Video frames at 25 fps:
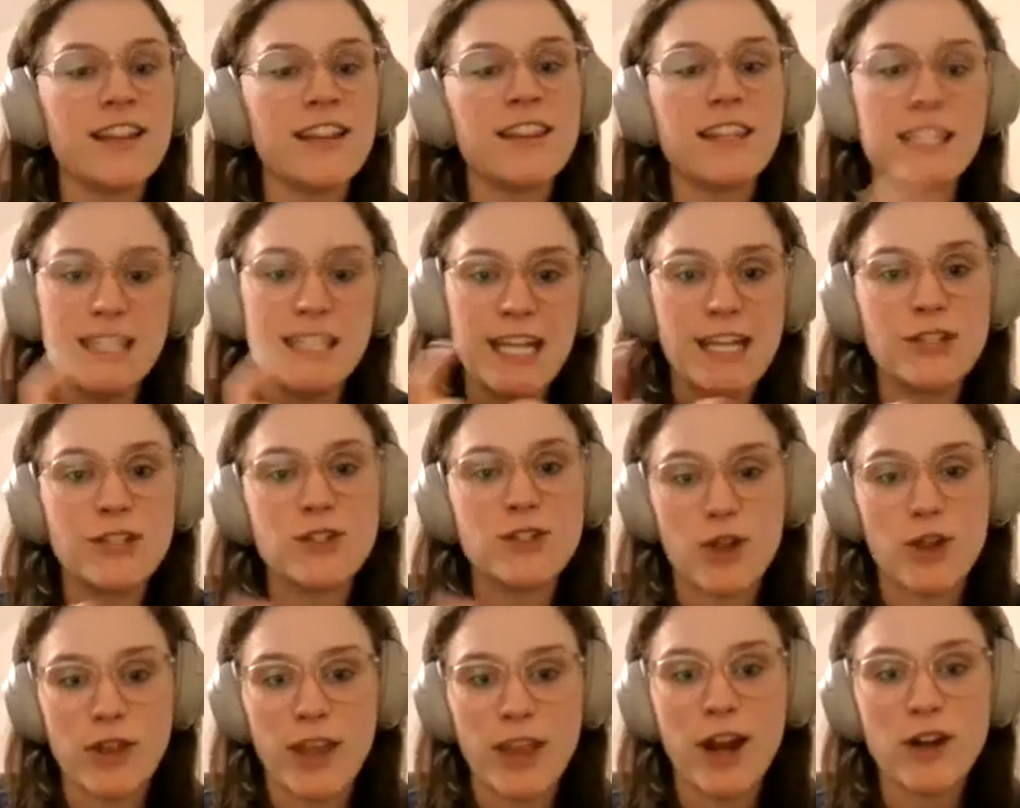the dates
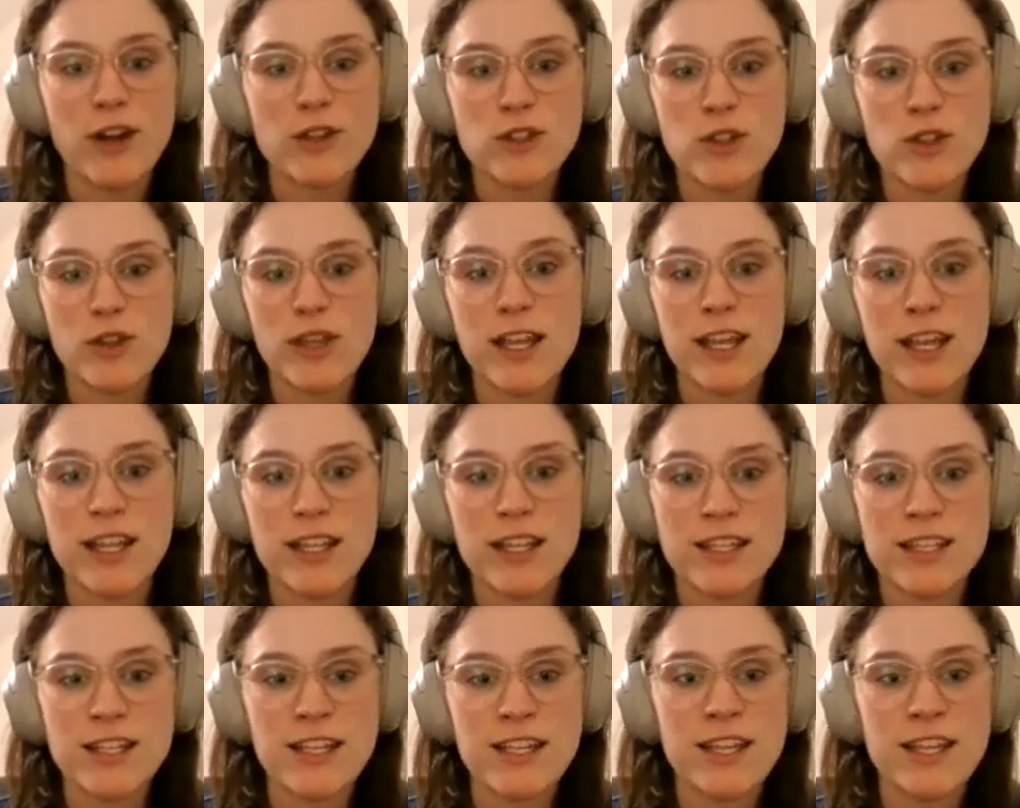are there so they can
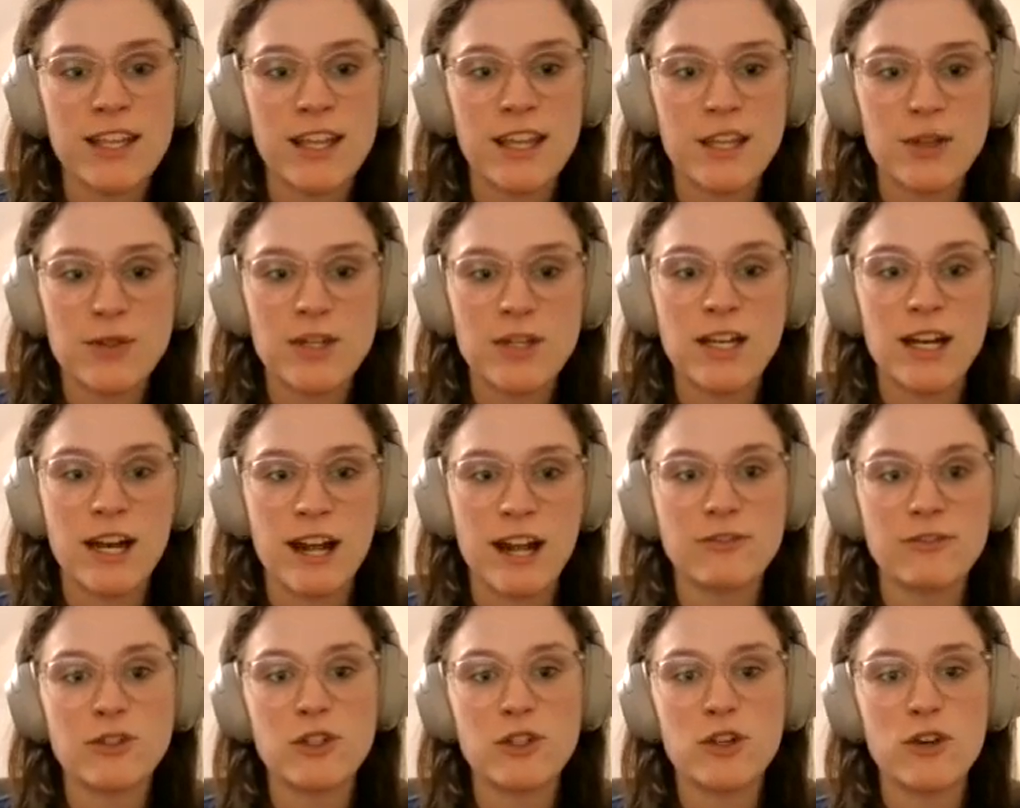see that you did it
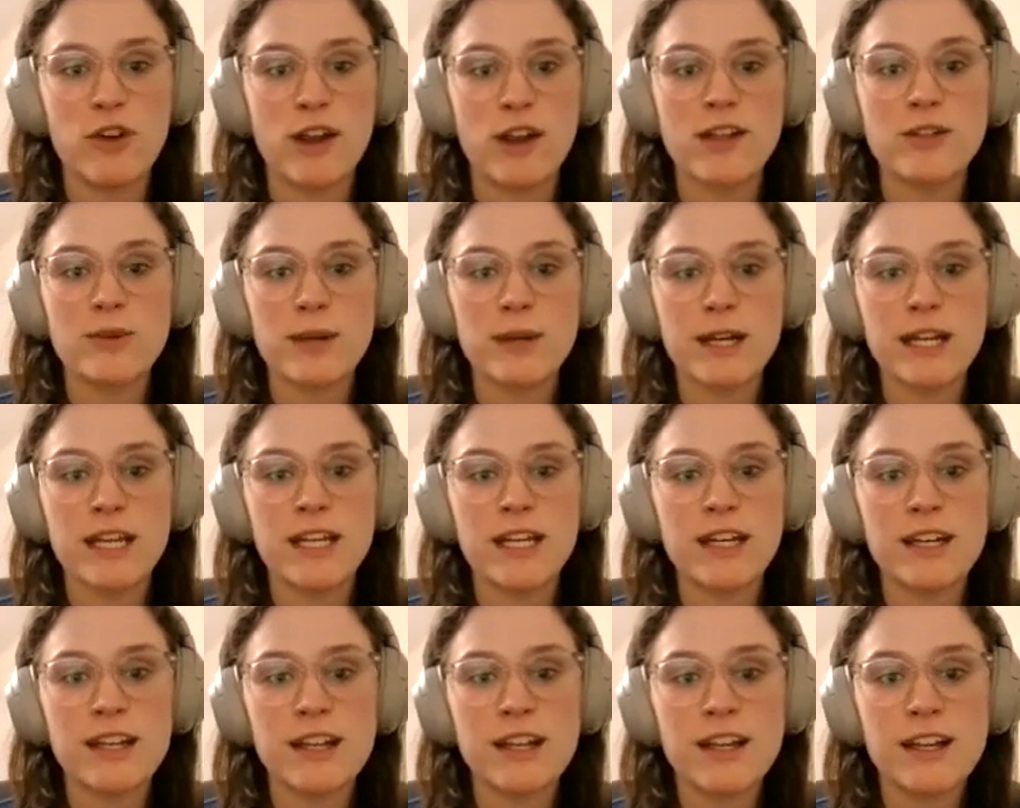after you
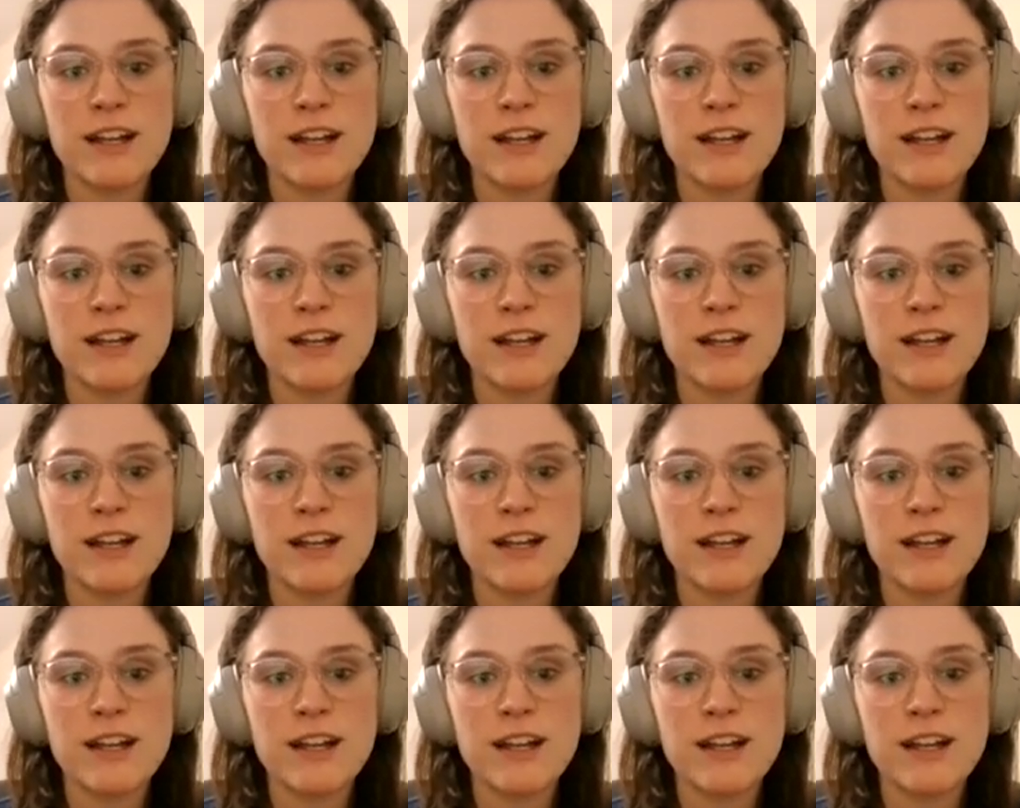graduated.